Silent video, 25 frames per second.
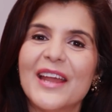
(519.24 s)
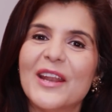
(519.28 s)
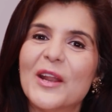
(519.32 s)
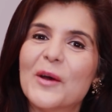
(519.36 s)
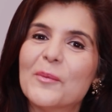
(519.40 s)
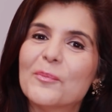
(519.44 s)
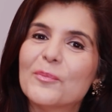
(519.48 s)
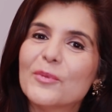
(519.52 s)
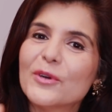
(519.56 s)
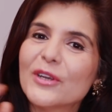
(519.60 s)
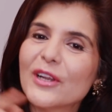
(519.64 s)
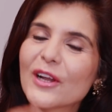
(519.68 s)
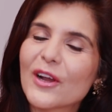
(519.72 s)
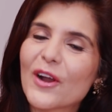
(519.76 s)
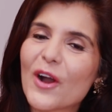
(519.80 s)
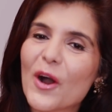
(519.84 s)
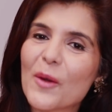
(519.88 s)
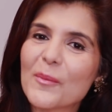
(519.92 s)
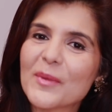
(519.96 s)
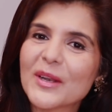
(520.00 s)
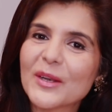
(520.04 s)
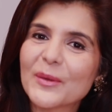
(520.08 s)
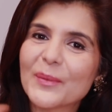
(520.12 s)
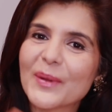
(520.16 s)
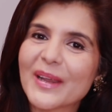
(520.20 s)
Now put a
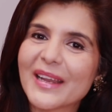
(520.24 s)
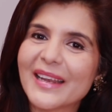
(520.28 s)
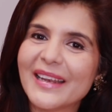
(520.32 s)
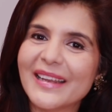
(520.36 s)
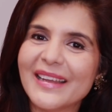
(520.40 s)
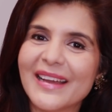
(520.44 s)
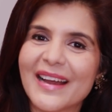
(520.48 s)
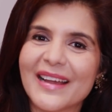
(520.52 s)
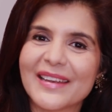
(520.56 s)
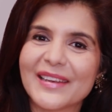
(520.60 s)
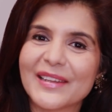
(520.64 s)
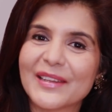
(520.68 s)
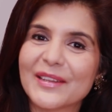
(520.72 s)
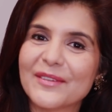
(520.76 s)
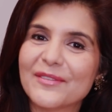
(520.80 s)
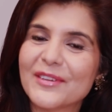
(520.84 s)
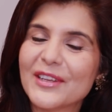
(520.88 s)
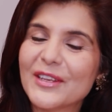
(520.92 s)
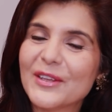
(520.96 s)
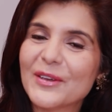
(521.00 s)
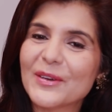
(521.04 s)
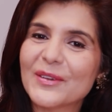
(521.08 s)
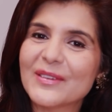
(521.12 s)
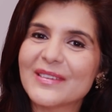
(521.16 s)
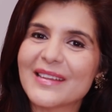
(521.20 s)
comment quickly under the
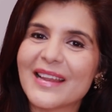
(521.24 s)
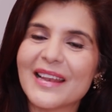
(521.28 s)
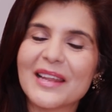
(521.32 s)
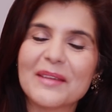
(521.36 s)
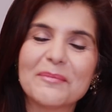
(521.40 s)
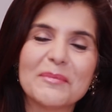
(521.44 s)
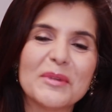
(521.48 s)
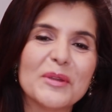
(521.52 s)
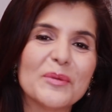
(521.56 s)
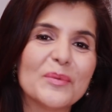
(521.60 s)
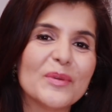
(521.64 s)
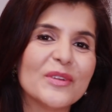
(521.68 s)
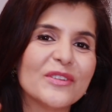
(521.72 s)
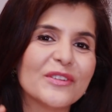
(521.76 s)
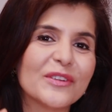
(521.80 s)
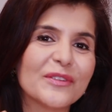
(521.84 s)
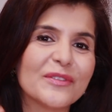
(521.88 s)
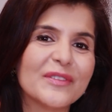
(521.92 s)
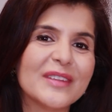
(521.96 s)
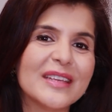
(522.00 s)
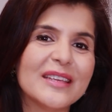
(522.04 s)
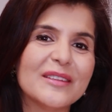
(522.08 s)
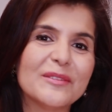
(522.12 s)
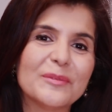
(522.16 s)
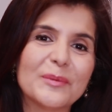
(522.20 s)
video telling me which
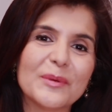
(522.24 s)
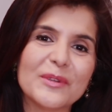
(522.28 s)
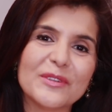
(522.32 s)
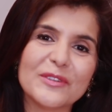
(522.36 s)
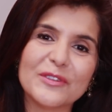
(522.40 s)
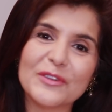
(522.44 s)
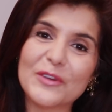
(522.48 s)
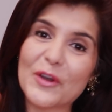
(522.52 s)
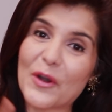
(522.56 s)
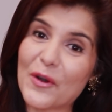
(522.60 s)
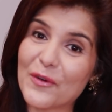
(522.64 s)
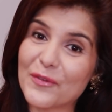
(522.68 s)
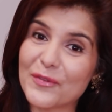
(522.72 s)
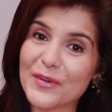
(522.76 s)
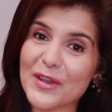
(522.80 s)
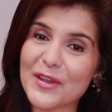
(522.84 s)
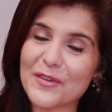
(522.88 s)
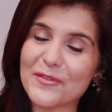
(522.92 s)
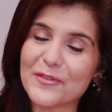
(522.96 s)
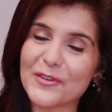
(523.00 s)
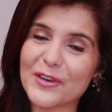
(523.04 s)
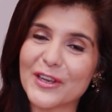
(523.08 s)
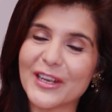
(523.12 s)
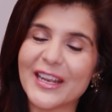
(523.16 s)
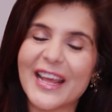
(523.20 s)
of these was your
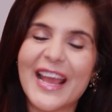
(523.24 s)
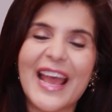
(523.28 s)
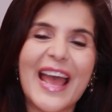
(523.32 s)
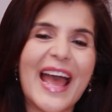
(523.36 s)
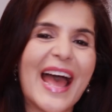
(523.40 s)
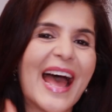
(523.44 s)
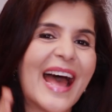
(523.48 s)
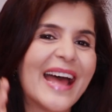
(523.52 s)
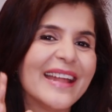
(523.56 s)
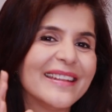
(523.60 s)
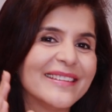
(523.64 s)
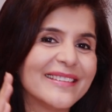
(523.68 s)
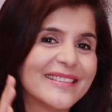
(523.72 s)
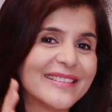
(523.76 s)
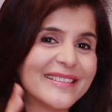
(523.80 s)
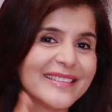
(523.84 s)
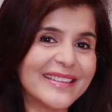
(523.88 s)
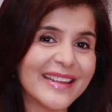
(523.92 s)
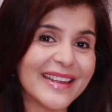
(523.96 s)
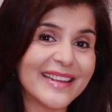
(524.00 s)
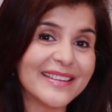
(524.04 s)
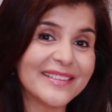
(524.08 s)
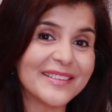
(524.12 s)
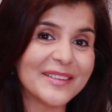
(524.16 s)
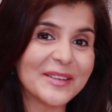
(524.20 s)
favorite and
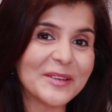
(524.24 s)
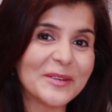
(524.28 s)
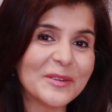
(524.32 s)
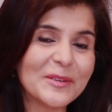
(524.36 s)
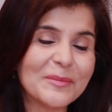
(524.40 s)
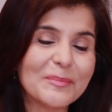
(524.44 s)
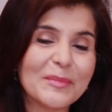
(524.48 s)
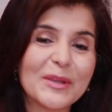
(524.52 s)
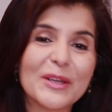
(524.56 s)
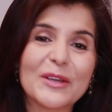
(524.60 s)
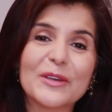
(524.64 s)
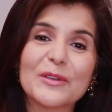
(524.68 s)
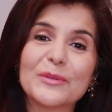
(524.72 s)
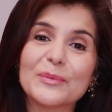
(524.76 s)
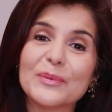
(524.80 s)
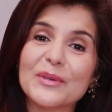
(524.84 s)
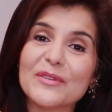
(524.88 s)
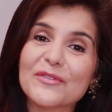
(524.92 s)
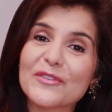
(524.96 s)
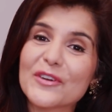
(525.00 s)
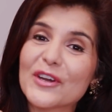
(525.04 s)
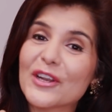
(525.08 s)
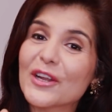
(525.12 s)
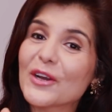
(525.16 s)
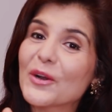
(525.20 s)
stay tuned because
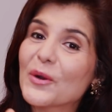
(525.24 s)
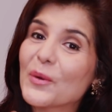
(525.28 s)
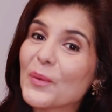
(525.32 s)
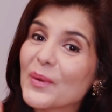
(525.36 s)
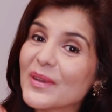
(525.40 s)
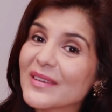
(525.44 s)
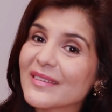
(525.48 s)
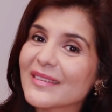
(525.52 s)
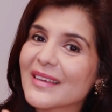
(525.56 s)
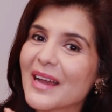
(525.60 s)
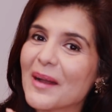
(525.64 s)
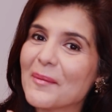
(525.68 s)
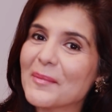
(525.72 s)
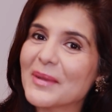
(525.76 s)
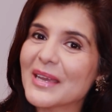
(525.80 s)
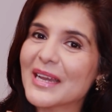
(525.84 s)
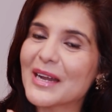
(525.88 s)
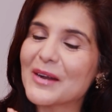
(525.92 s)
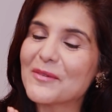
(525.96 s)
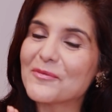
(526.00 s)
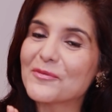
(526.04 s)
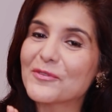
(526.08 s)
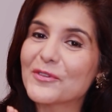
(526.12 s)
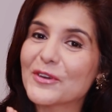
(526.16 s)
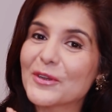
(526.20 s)
we've got a quiz coming
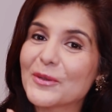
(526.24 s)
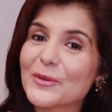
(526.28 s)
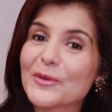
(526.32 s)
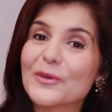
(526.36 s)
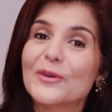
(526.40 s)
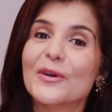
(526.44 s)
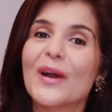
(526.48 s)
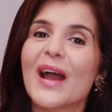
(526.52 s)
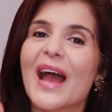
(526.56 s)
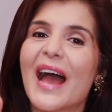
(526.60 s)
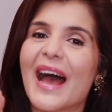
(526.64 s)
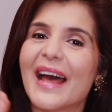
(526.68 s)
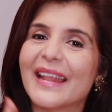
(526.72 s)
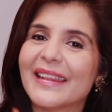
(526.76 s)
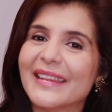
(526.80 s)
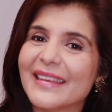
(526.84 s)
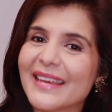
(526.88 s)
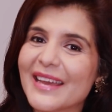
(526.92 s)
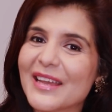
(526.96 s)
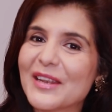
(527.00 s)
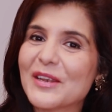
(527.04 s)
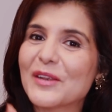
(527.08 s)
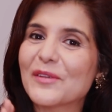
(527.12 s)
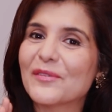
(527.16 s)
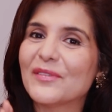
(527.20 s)
up for you at
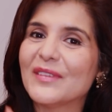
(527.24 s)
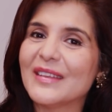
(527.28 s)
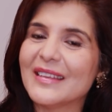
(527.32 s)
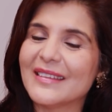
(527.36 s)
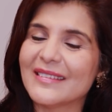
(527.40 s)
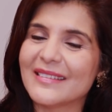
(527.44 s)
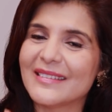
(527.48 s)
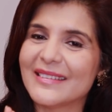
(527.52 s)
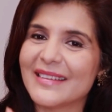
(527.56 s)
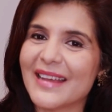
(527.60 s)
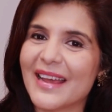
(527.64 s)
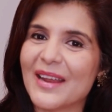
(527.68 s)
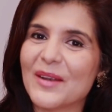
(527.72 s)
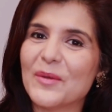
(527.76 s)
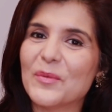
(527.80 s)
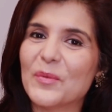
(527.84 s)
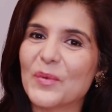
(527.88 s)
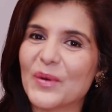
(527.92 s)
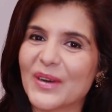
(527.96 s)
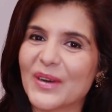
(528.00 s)
the end of these 10